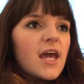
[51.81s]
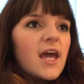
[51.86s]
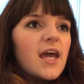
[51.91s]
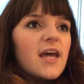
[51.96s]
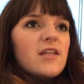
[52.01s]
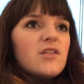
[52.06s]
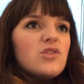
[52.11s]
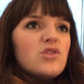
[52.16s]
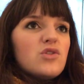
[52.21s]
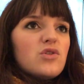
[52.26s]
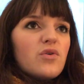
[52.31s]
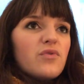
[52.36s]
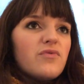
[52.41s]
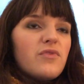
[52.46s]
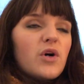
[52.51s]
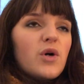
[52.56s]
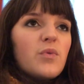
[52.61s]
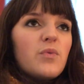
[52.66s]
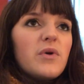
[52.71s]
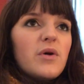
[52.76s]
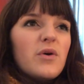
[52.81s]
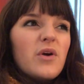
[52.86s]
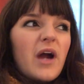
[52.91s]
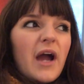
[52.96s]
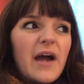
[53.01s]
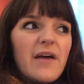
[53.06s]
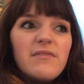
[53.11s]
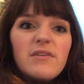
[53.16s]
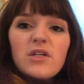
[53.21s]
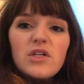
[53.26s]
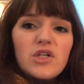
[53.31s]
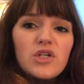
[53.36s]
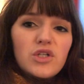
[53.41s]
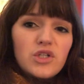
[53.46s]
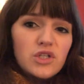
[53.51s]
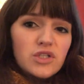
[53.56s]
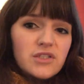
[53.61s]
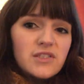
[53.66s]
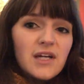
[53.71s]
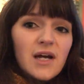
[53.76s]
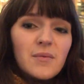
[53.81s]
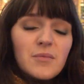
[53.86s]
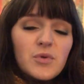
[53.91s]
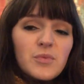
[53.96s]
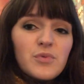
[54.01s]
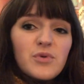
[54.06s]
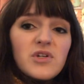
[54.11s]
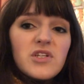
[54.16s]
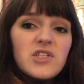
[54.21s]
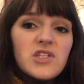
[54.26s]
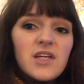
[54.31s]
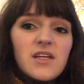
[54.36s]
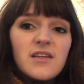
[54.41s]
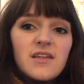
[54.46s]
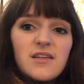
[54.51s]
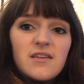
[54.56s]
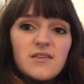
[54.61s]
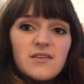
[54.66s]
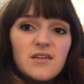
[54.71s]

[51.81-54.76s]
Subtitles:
and so far we were having a good time appreciating